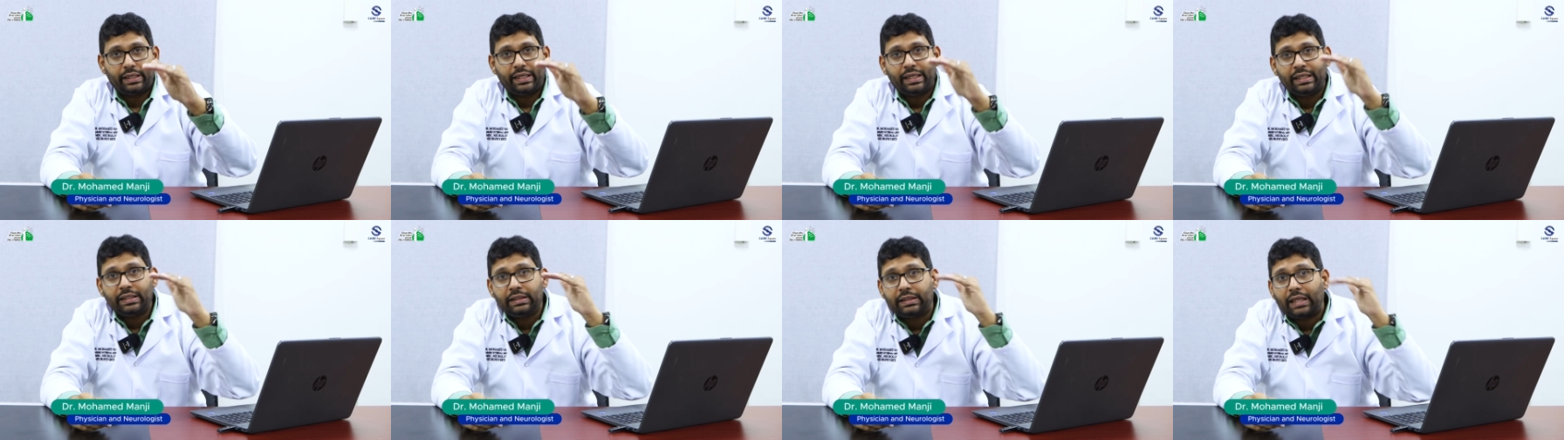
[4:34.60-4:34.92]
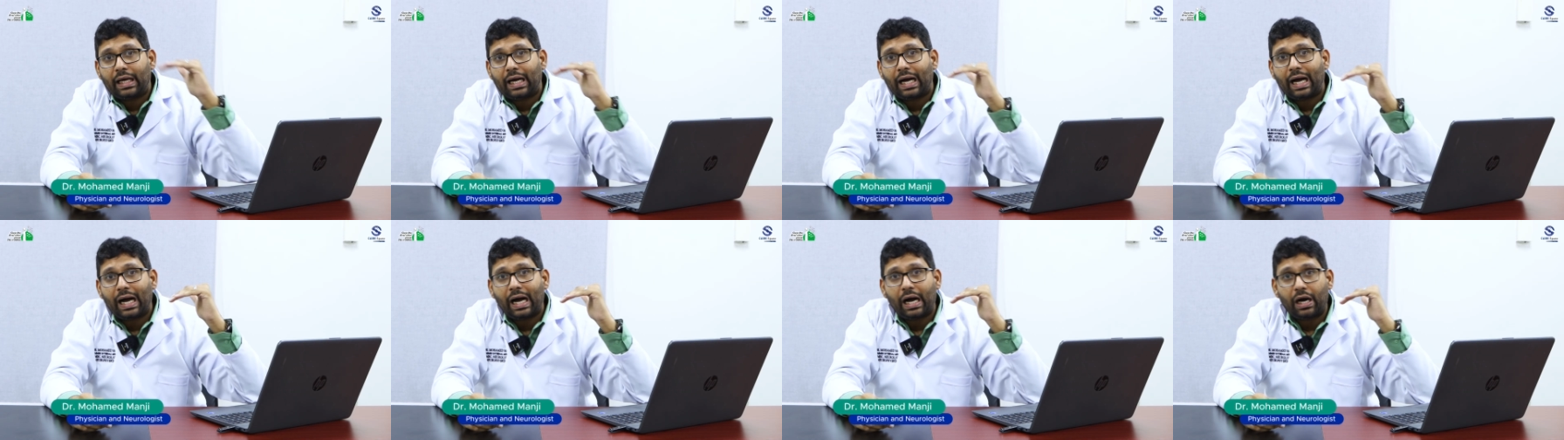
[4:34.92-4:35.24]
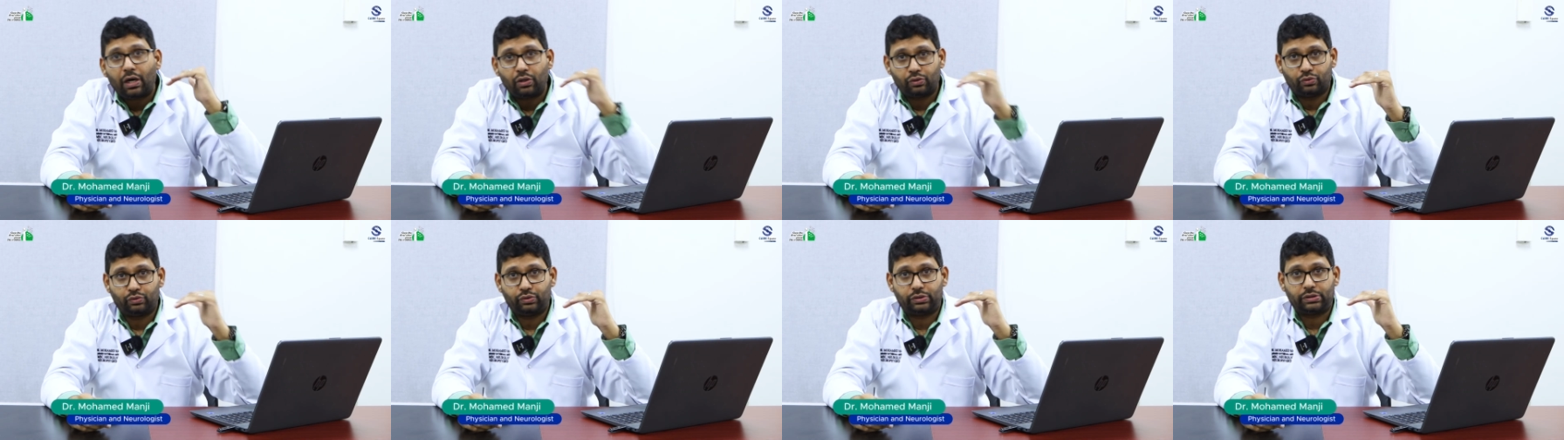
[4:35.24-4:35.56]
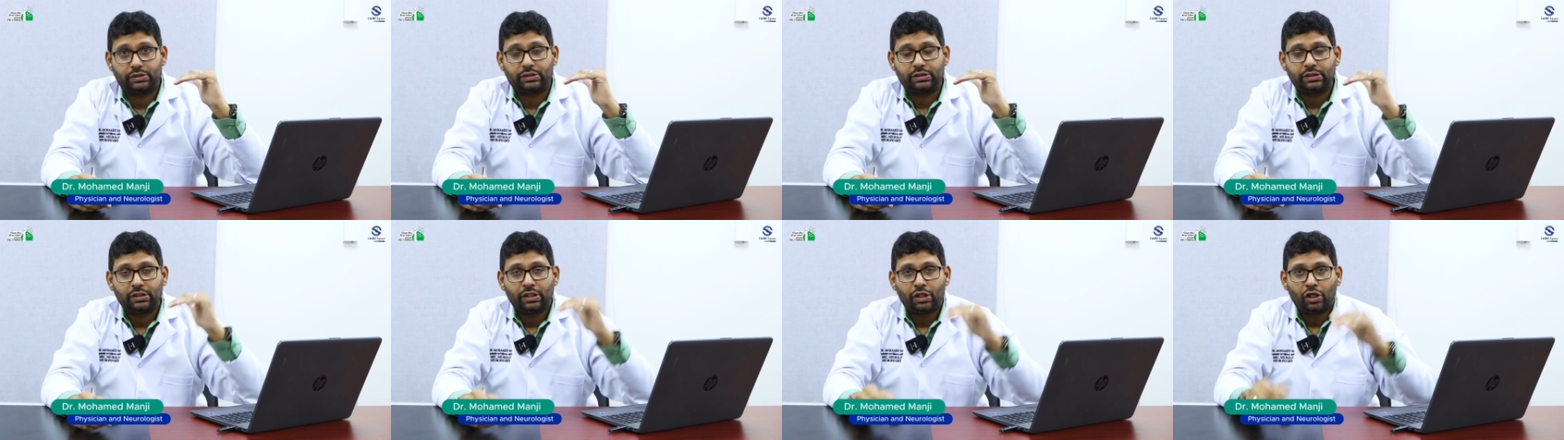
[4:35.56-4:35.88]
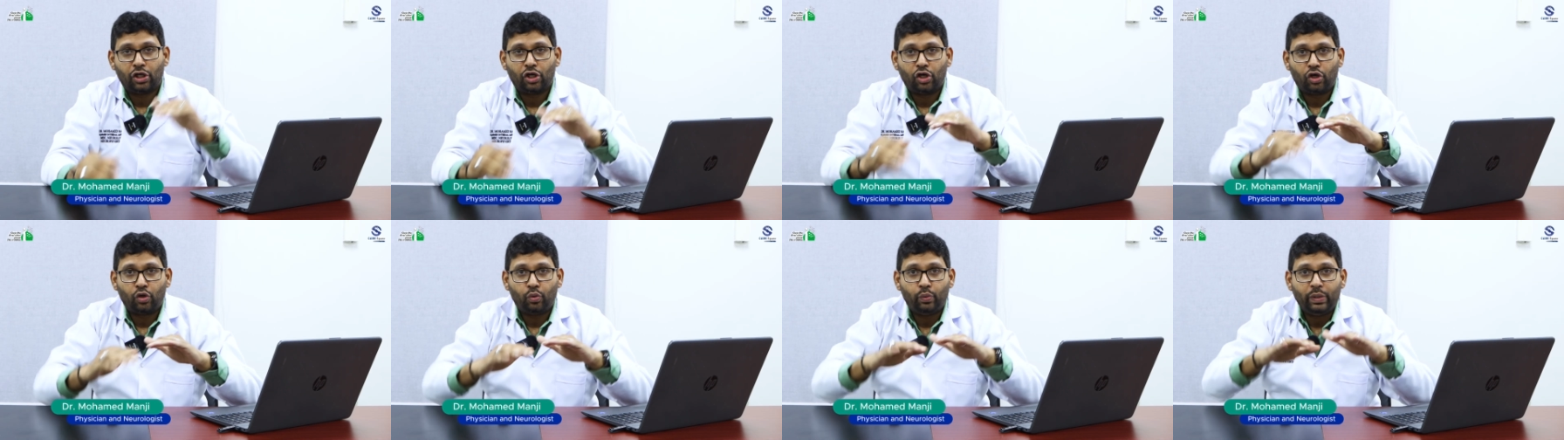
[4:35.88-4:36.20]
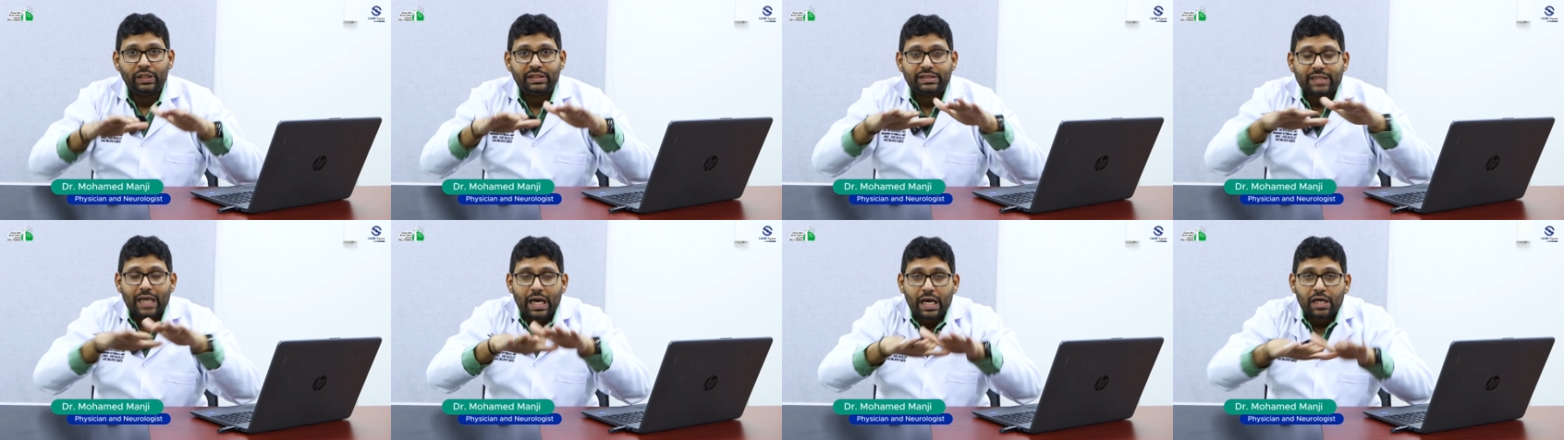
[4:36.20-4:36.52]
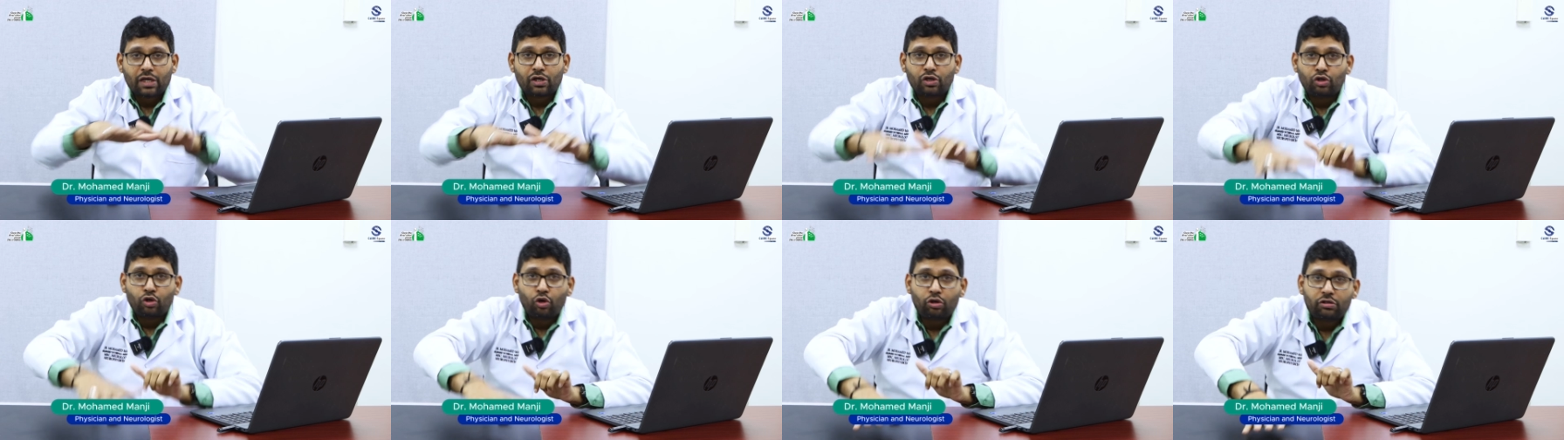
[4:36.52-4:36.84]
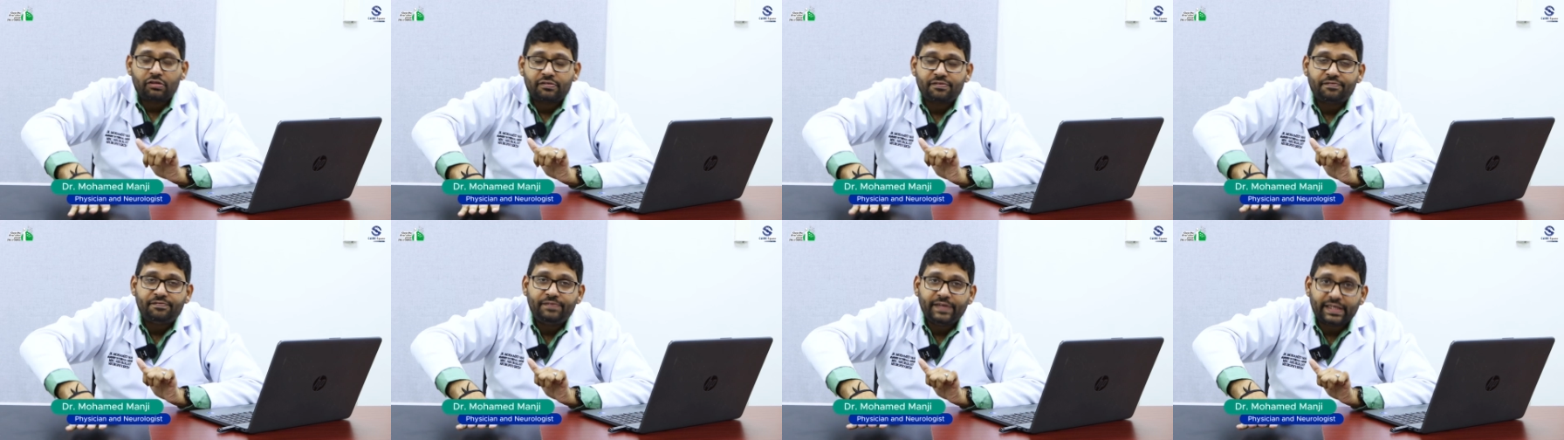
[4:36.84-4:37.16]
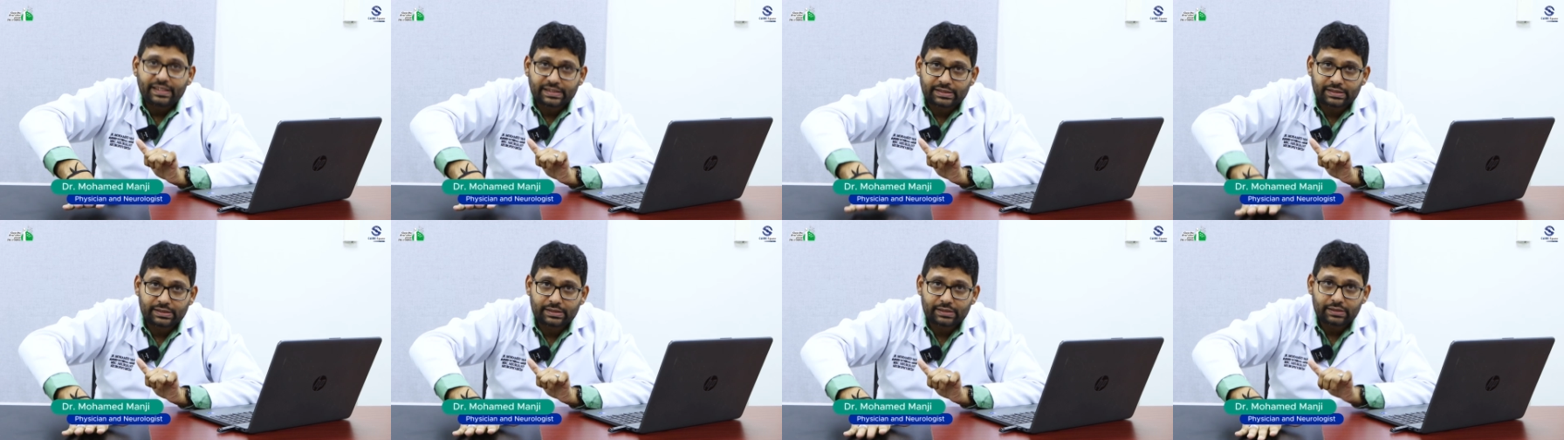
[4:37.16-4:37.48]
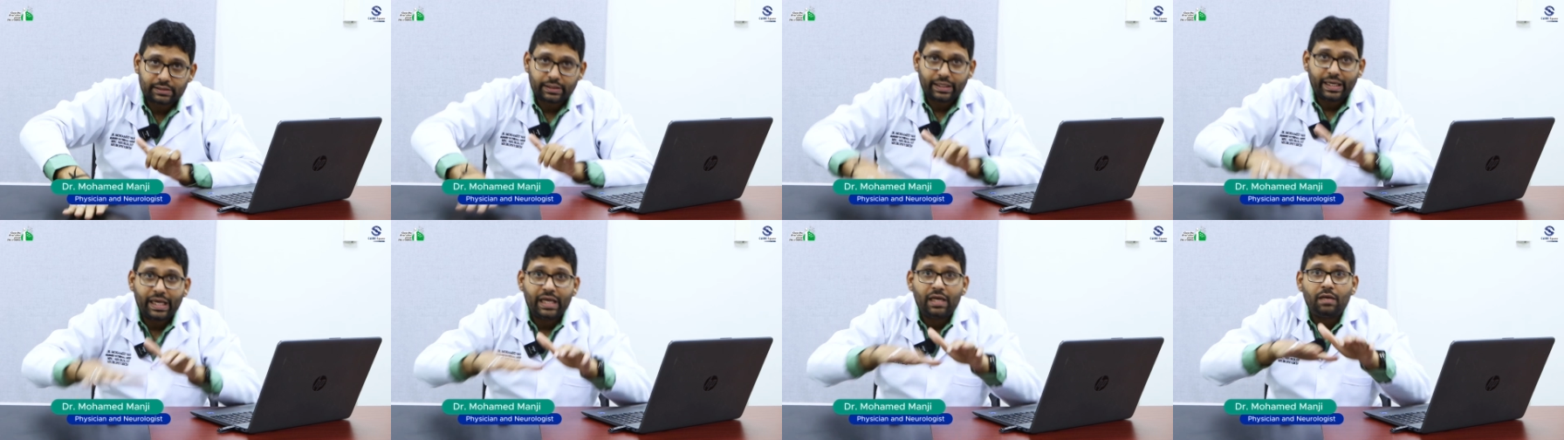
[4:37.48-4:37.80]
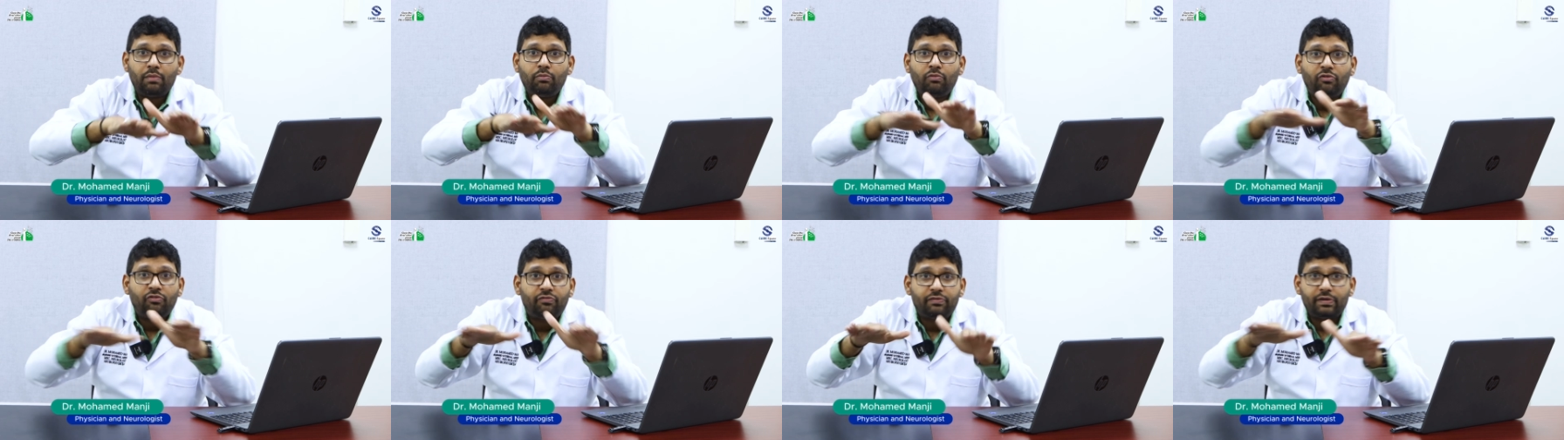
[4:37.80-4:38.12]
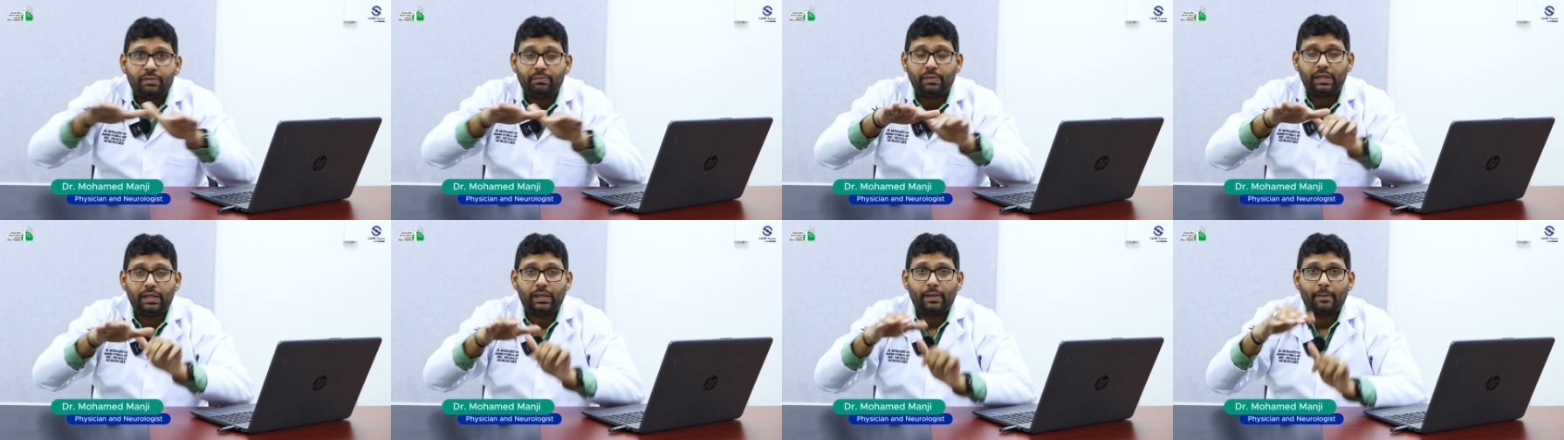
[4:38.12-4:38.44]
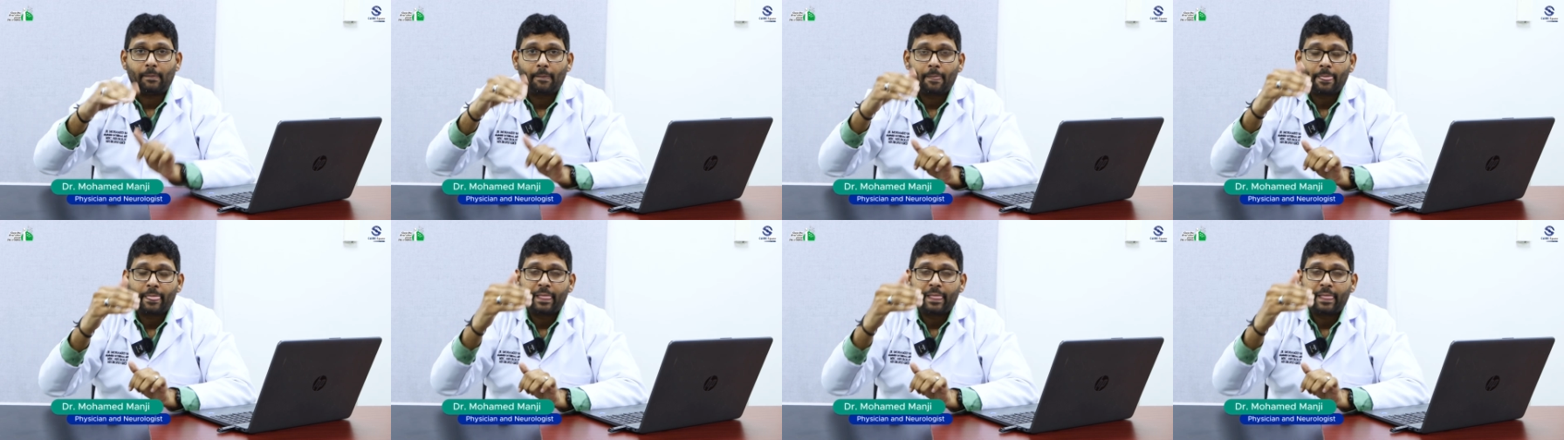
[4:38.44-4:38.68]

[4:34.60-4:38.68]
in the house which are not fixed and movable.